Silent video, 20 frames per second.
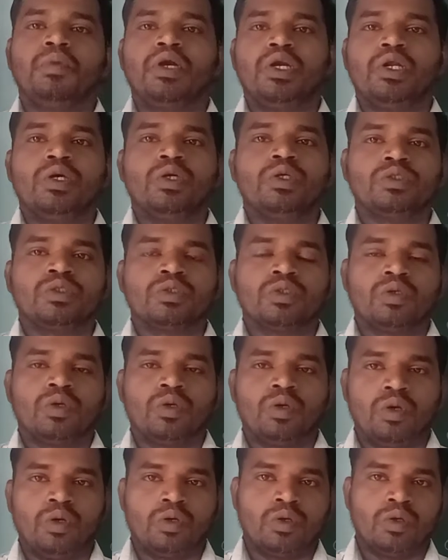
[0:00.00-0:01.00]
produce
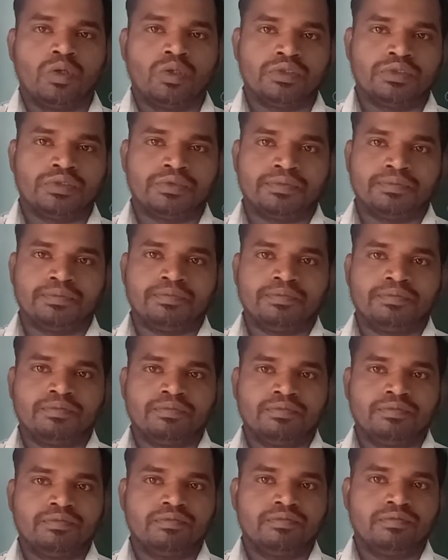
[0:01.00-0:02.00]
glucose.
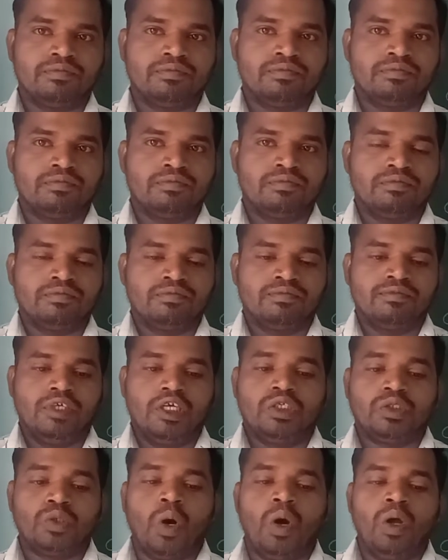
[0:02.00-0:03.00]

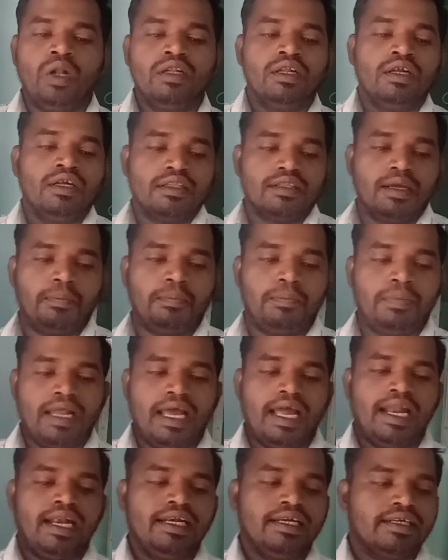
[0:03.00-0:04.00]
He told the
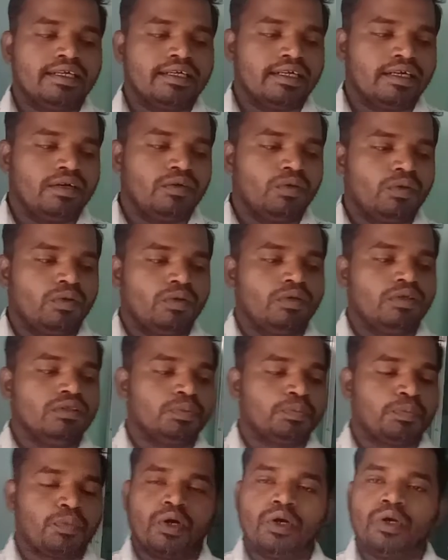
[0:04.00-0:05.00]
plant
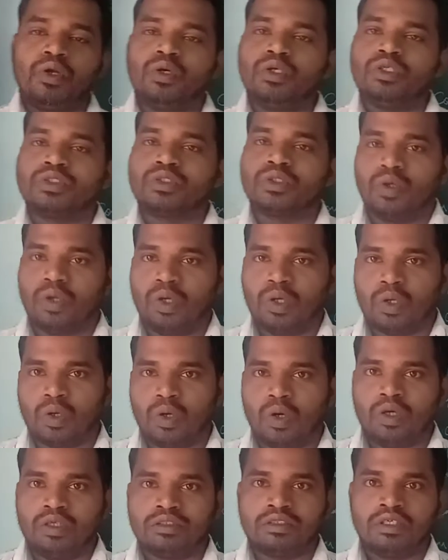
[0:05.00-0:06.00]
will produce
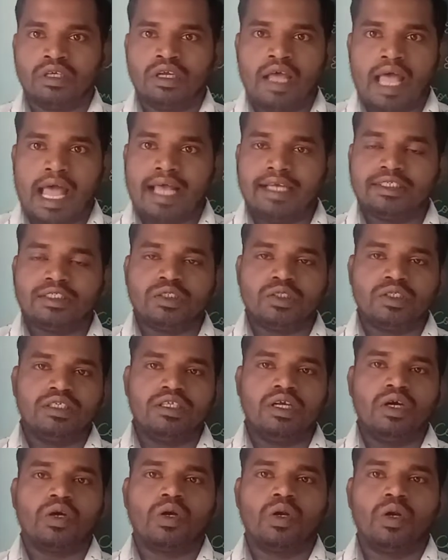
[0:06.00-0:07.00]
glucose. As soon
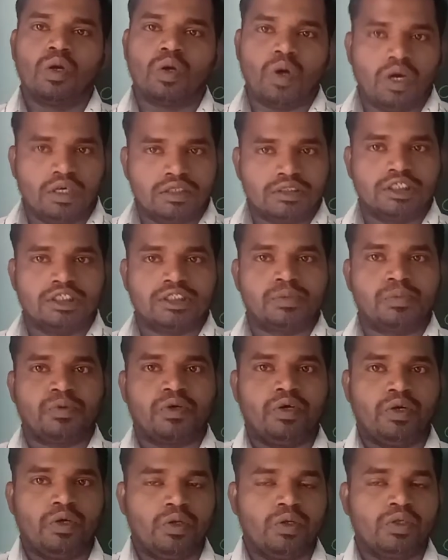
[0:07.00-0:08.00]
as the glucose is
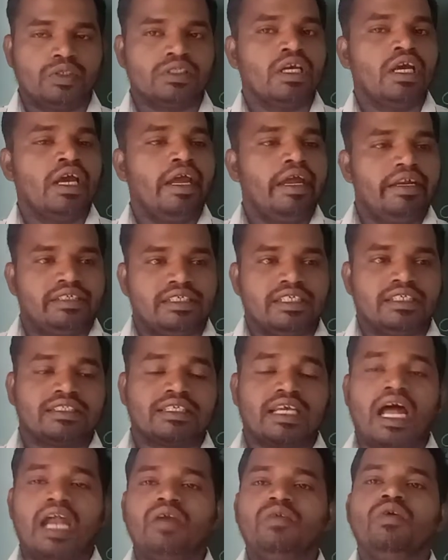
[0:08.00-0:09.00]
produced, it is
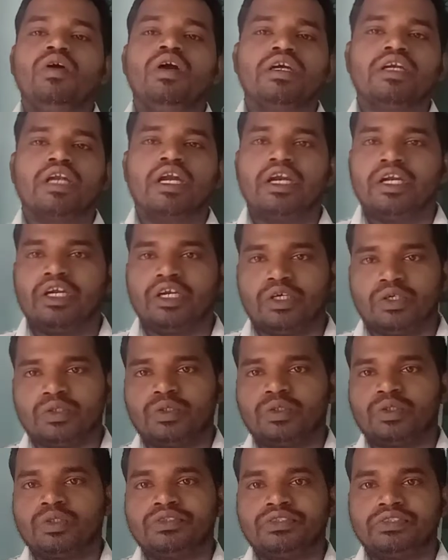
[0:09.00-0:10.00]
converted
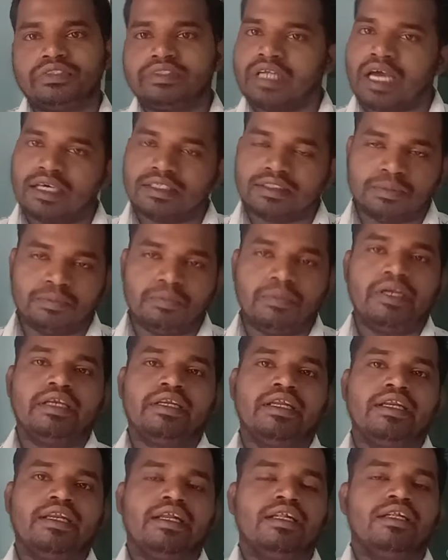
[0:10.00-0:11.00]
into starch
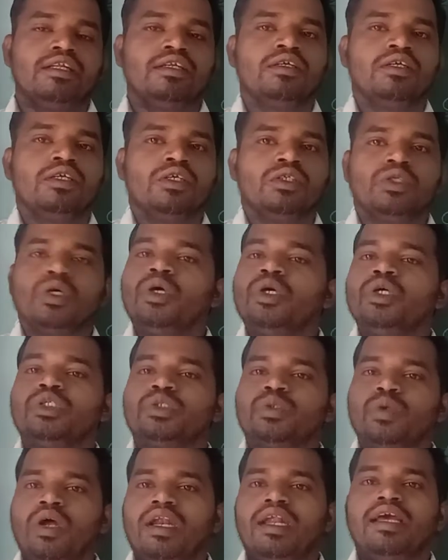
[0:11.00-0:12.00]
material. So
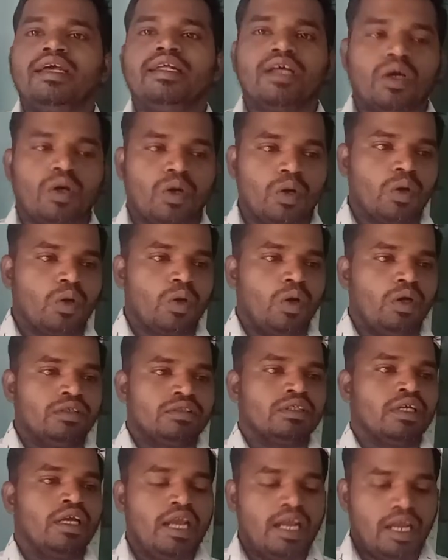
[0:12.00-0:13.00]
usually the
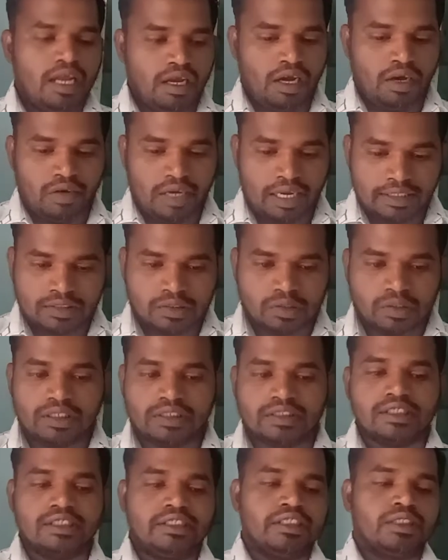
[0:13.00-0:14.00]
glucose, as soon
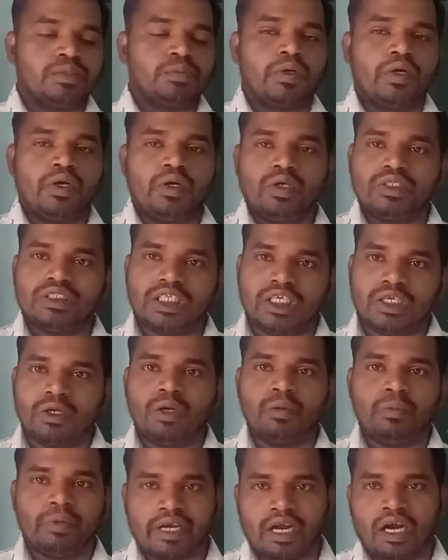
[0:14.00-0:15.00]
as it is produced, it
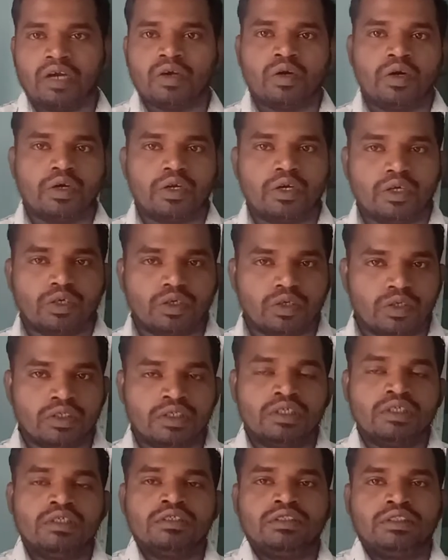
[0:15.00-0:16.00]
will be converted into
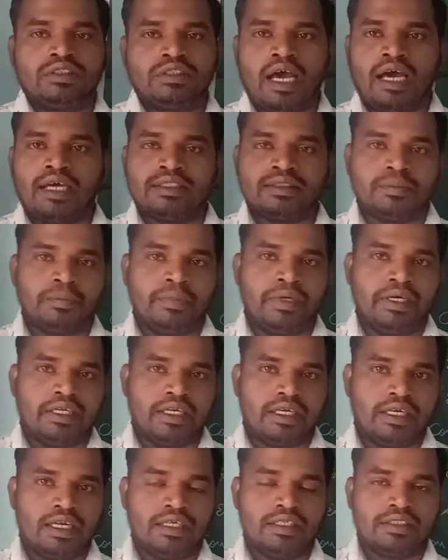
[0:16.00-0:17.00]
starch
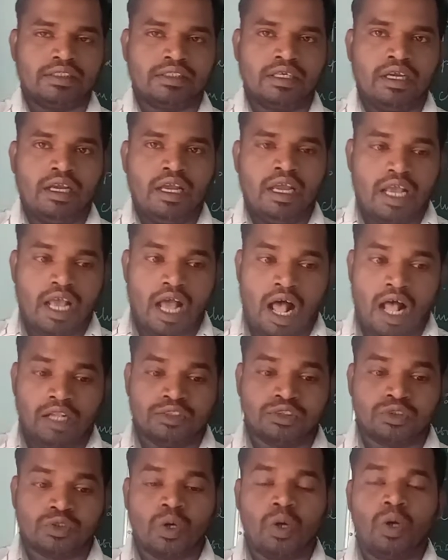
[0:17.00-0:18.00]
materials. He
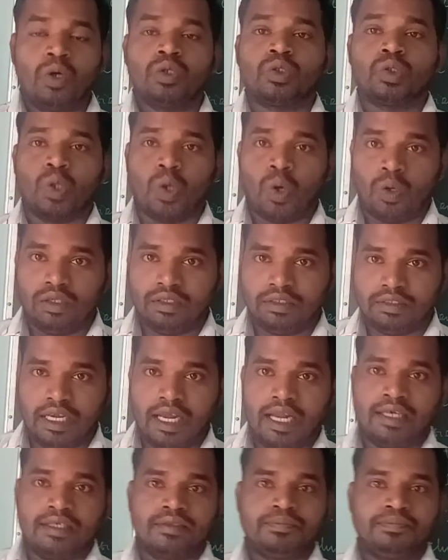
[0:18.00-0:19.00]
also told
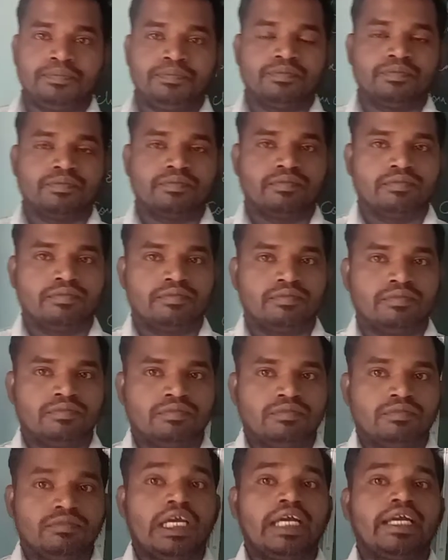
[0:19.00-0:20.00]
that
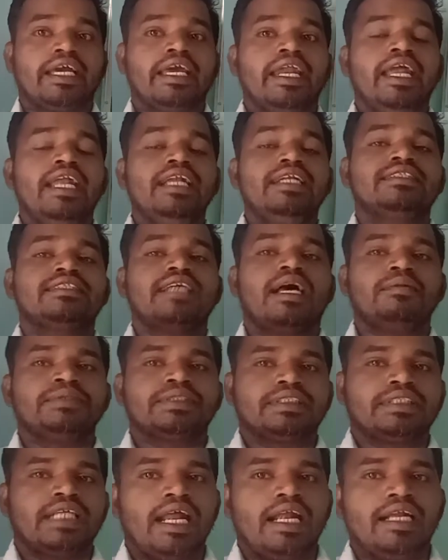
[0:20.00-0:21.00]
the green
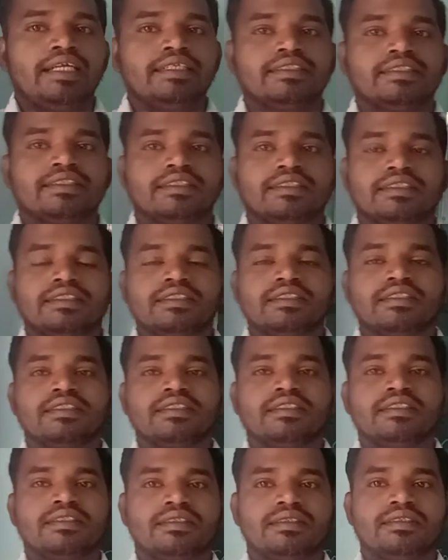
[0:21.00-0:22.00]
substance
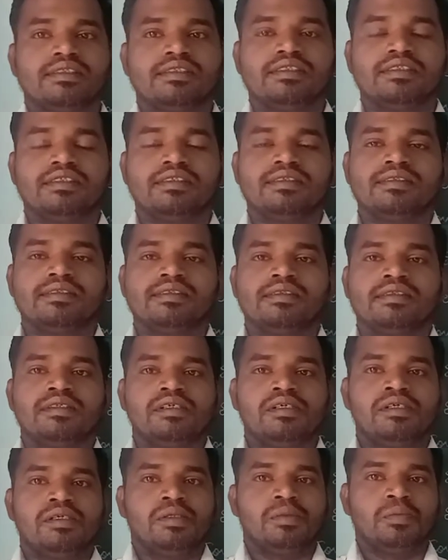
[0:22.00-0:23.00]

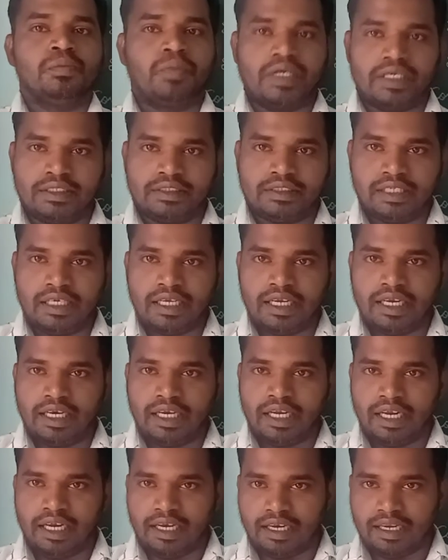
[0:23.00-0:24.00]

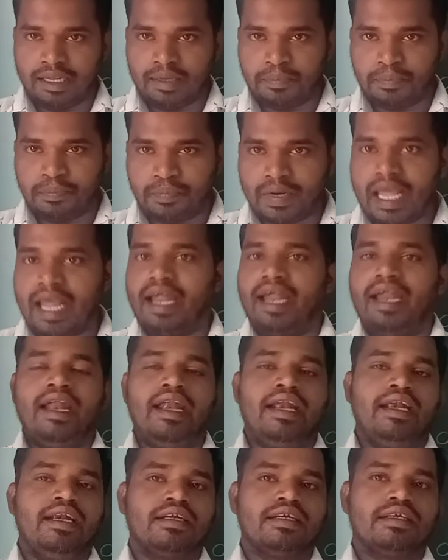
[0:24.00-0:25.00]
present in the
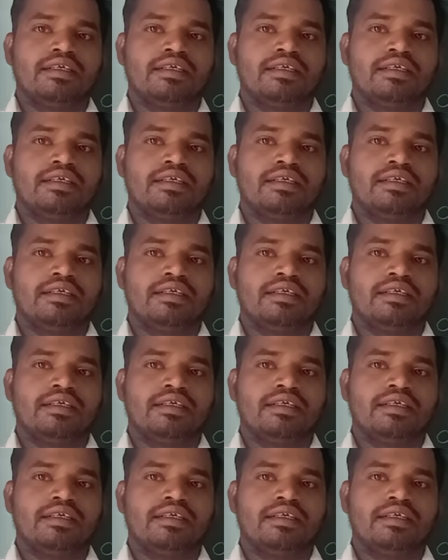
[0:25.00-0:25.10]
plant